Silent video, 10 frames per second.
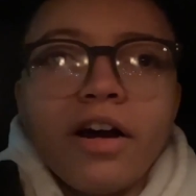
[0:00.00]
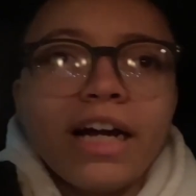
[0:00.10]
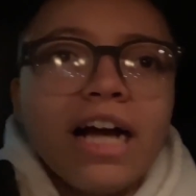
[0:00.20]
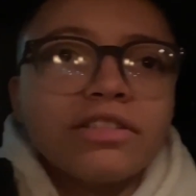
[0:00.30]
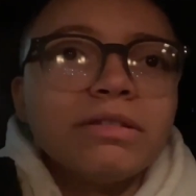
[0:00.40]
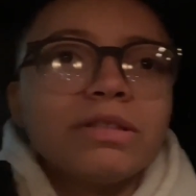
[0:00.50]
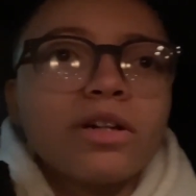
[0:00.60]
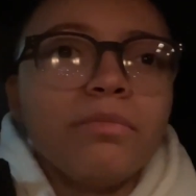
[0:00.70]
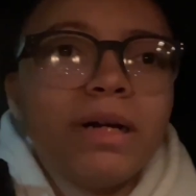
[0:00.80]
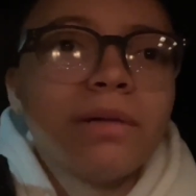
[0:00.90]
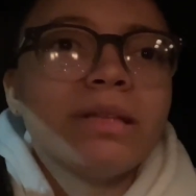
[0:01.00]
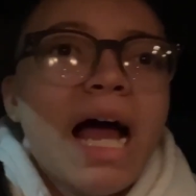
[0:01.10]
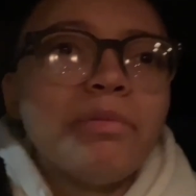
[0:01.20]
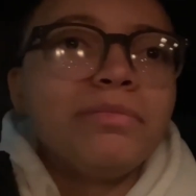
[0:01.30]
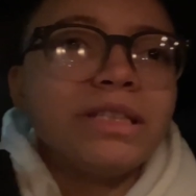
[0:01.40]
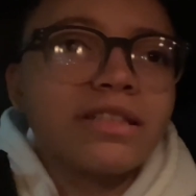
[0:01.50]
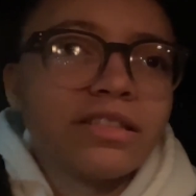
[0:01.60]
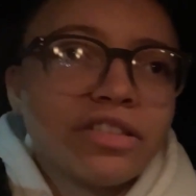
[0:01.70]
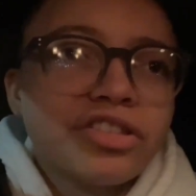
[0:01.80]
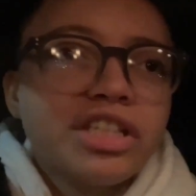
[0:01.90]
All right, guys, so we have to go pick up the Applebee's
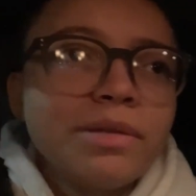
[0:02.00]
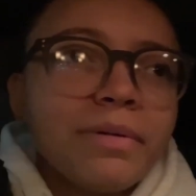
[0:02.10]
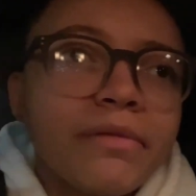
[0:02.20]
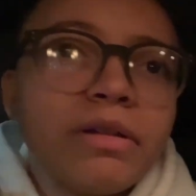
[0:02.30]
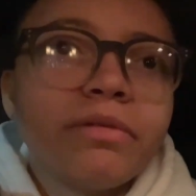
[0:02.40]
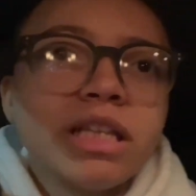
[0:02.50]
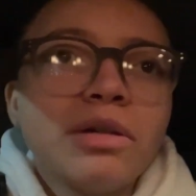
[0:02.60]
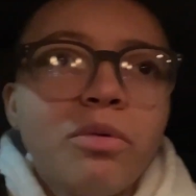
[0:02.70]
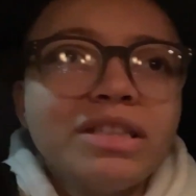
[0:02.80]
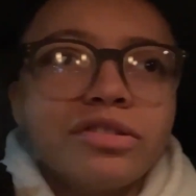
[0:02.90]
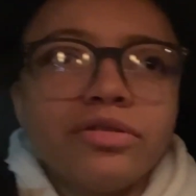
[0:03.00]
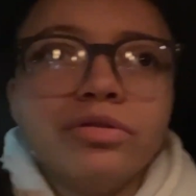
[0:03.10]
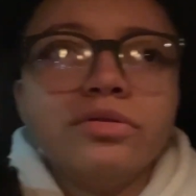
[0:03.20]
because it's cheaper. We really want to,